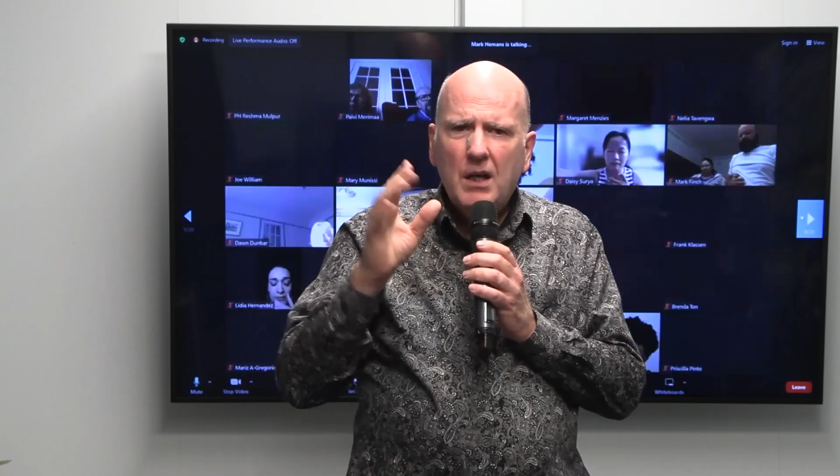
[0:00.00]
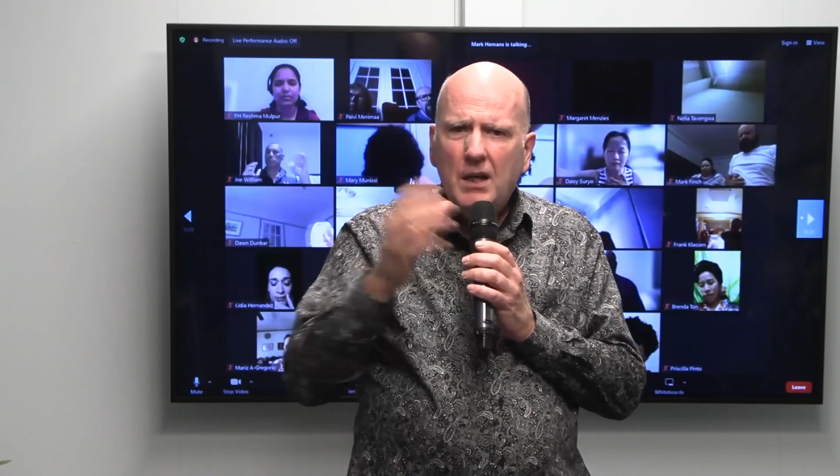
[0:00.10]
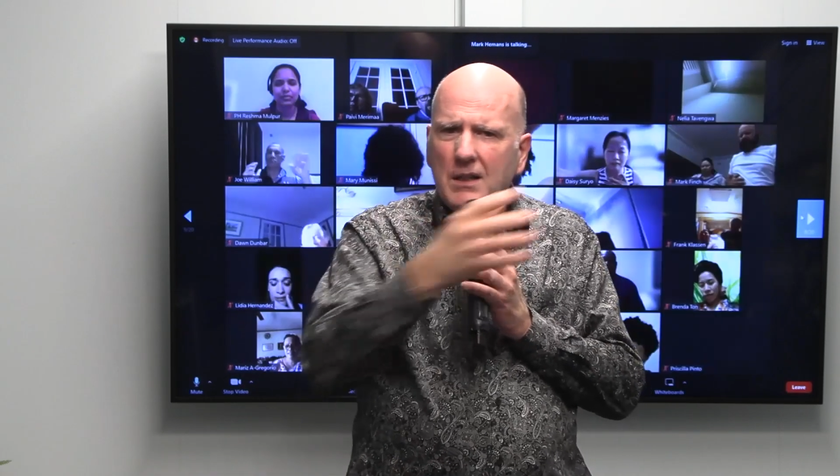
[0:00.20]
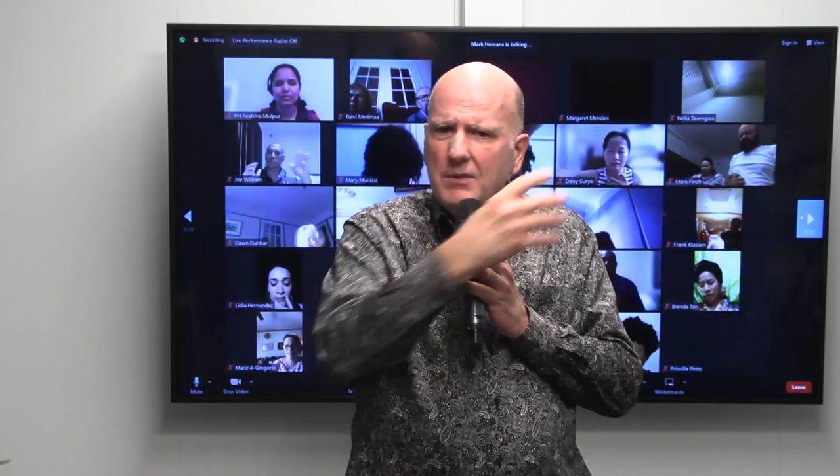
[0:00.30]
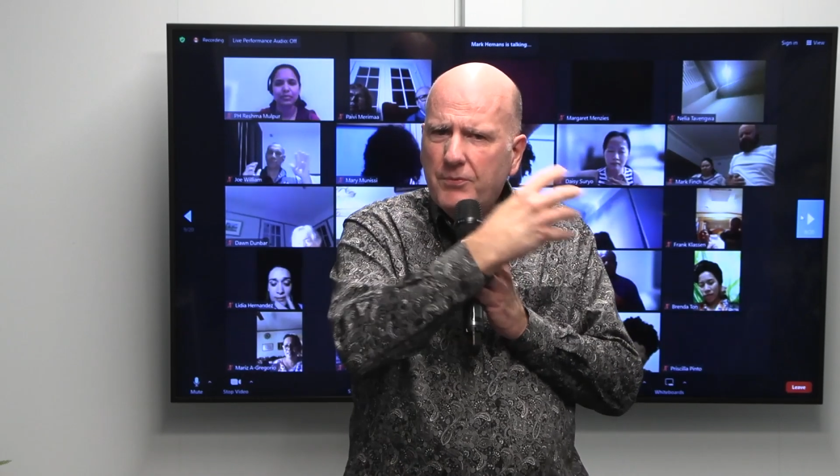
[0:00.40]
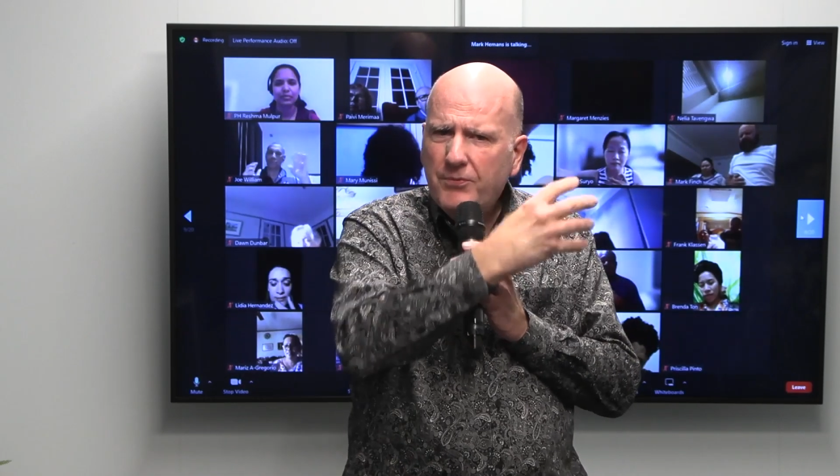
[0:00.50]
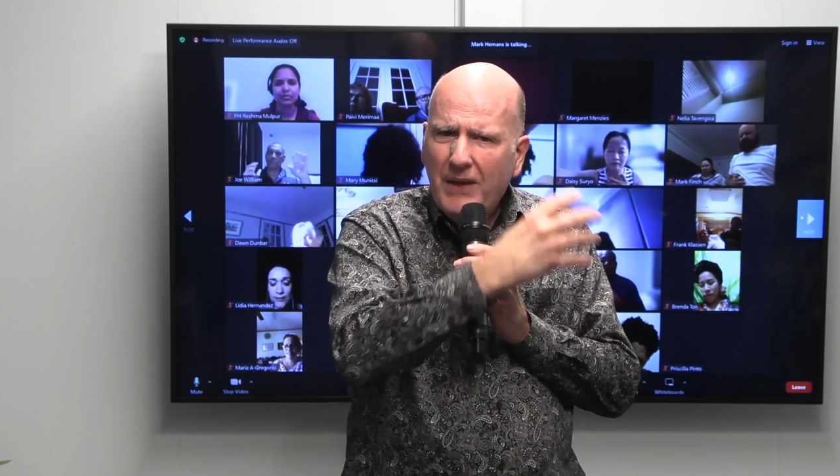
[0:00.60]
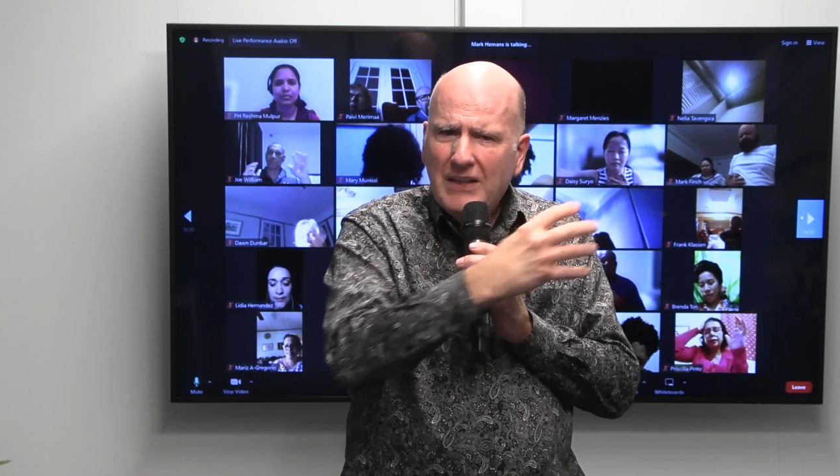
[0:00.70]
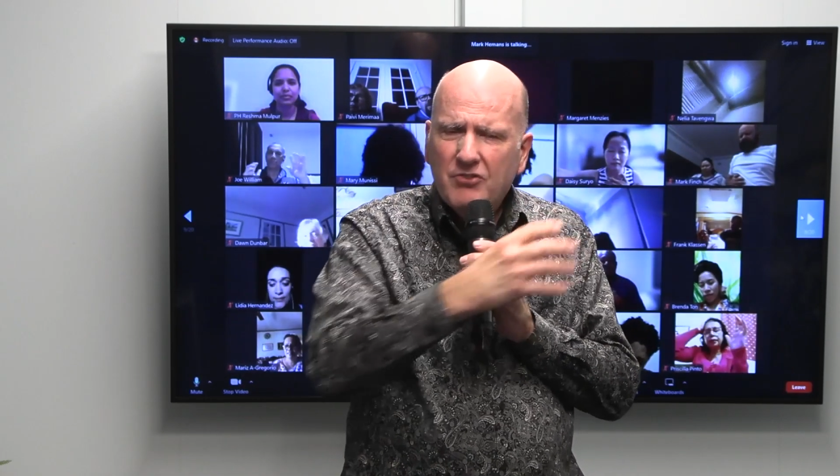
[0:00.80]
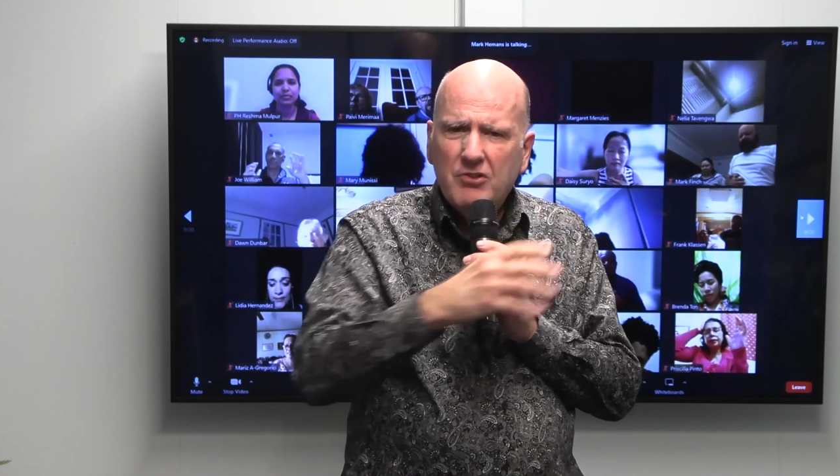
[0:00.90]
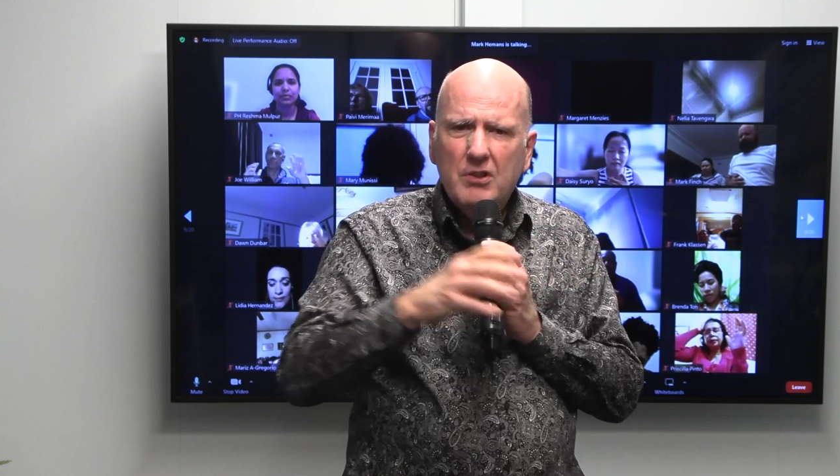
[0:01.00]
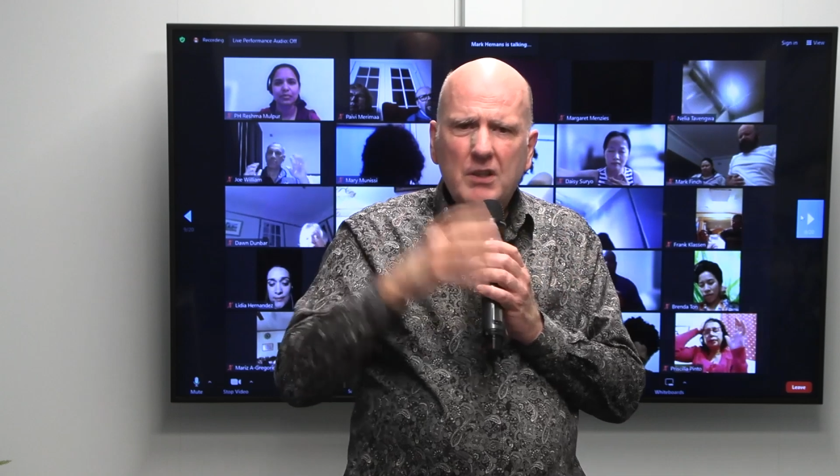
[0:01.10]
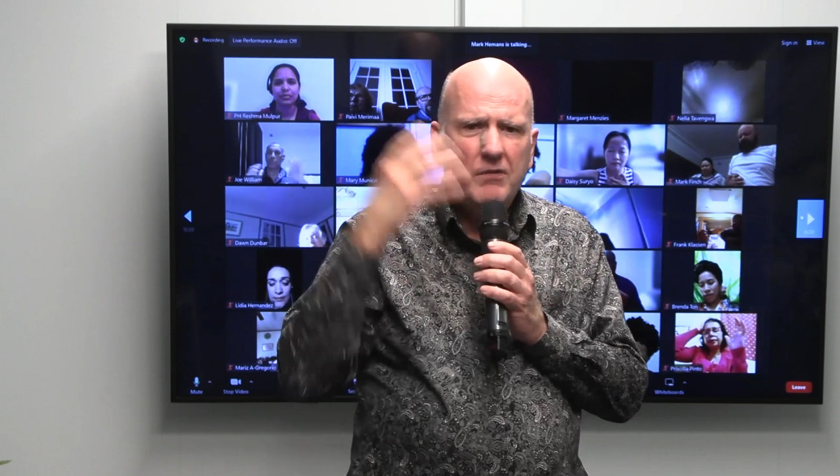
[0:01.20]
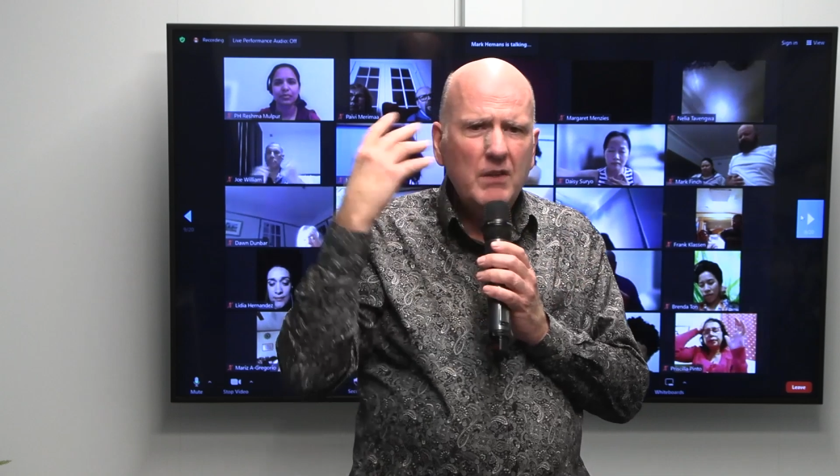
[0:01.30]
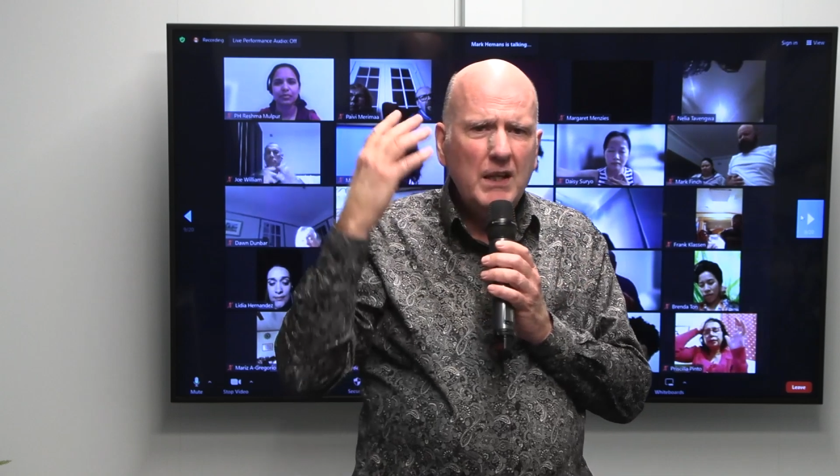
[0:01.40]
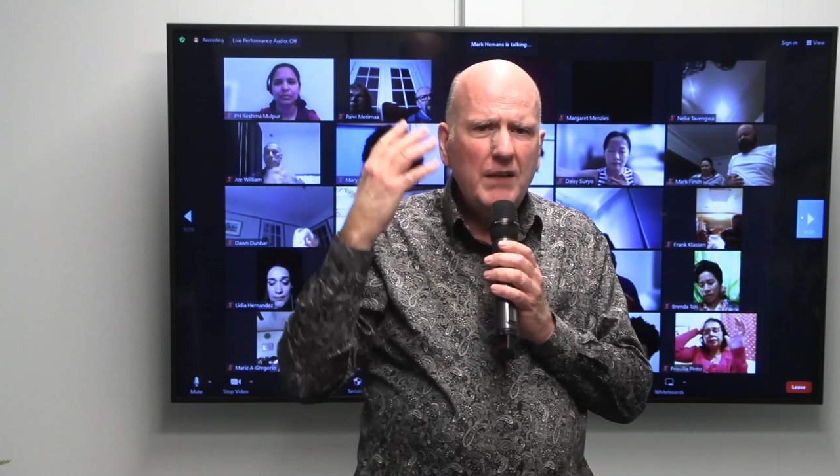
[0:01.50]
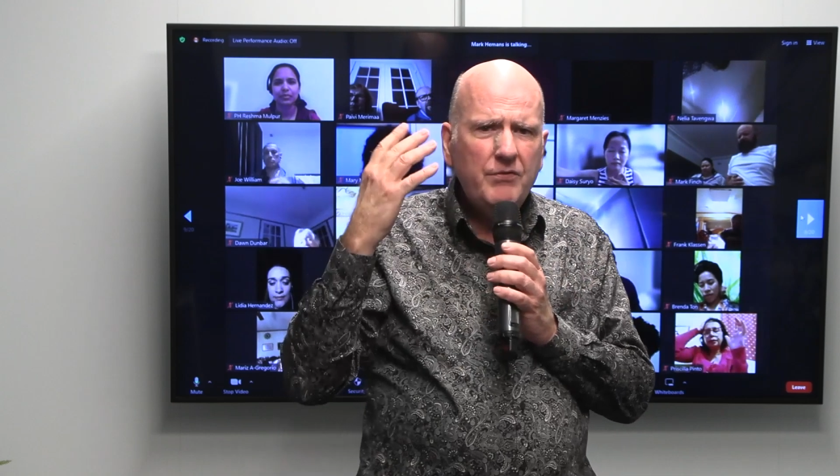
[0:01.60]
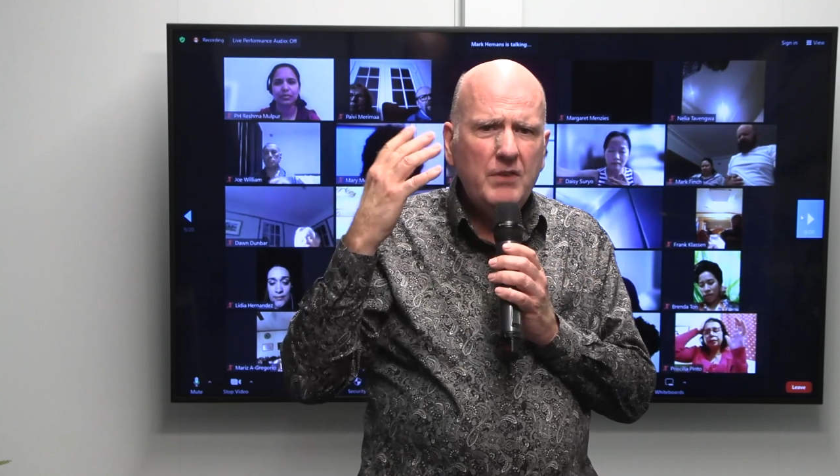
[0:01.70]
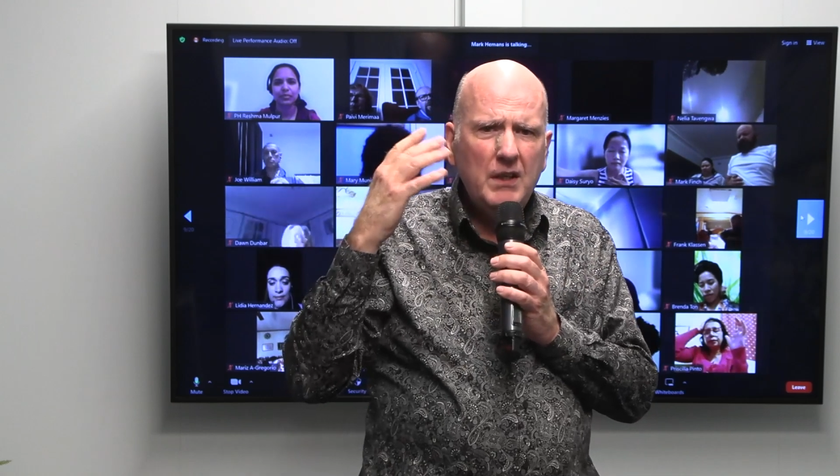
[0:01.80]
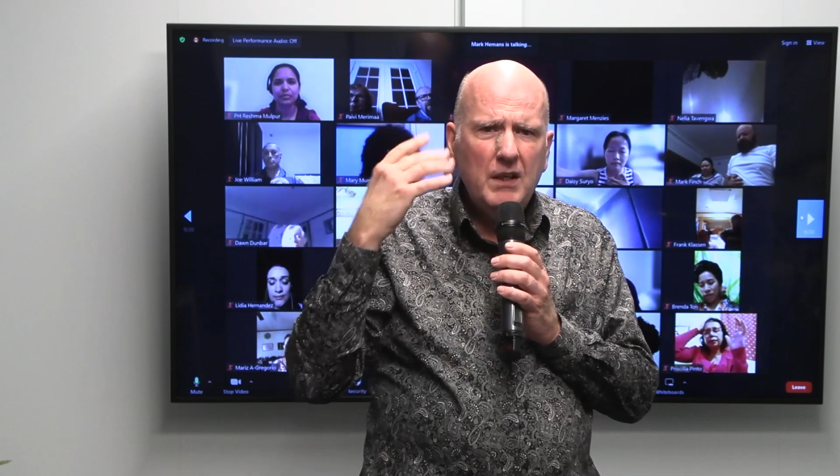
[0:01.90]
Uh, an infection in the
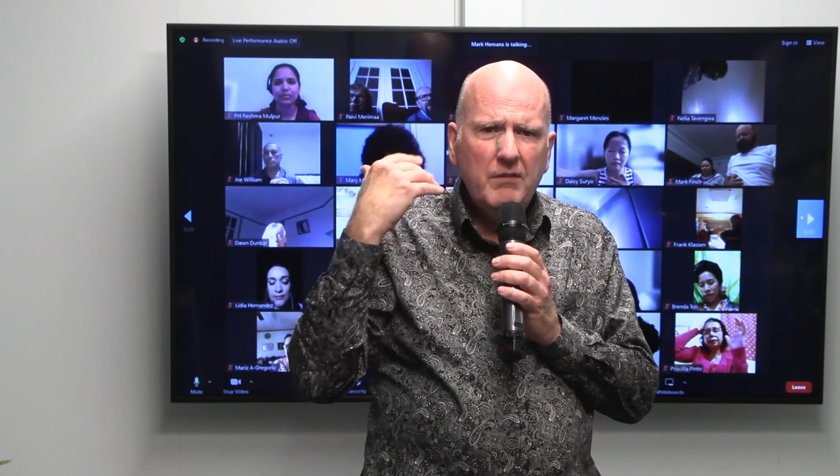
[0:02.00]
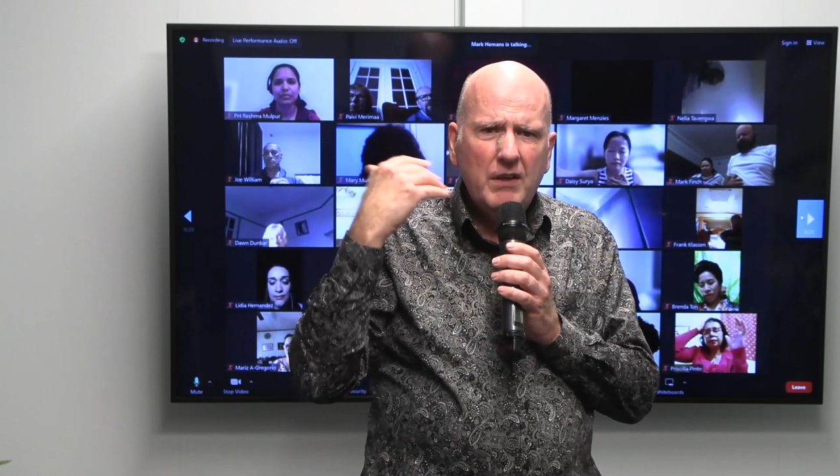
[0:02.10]
left ear,